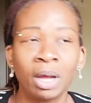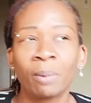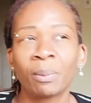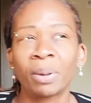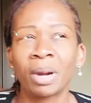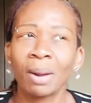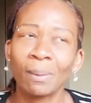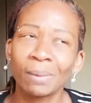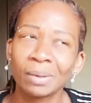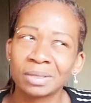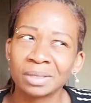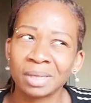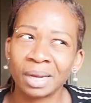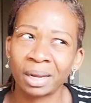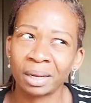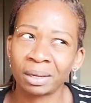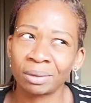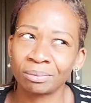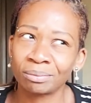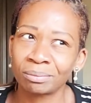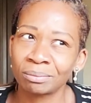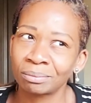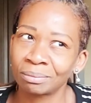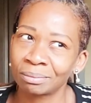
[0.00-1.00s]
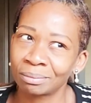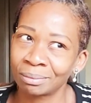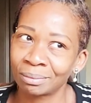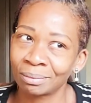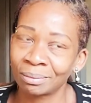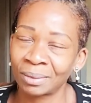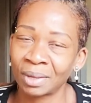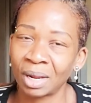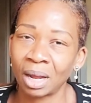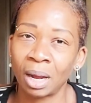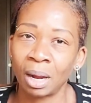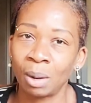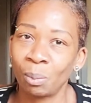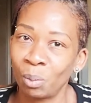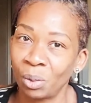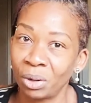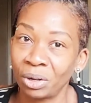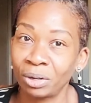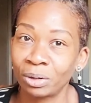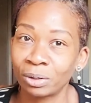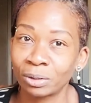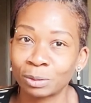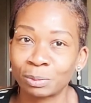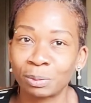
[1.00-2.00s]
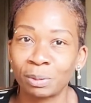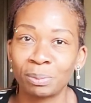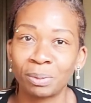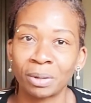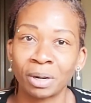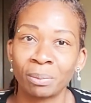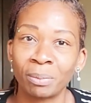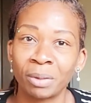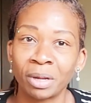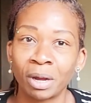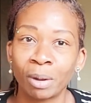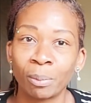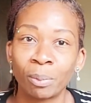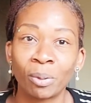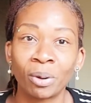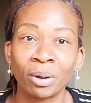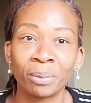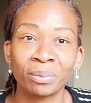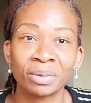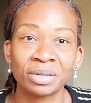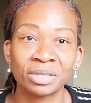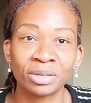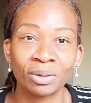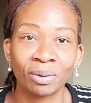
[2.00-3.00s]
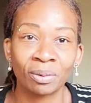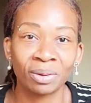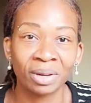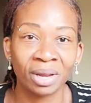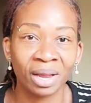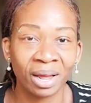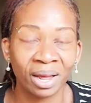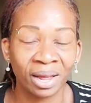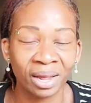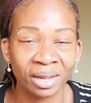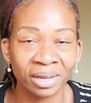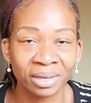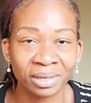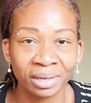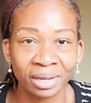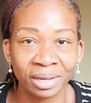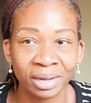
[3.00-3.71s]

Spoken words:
But I was like, I'm one of those people that make appointments online,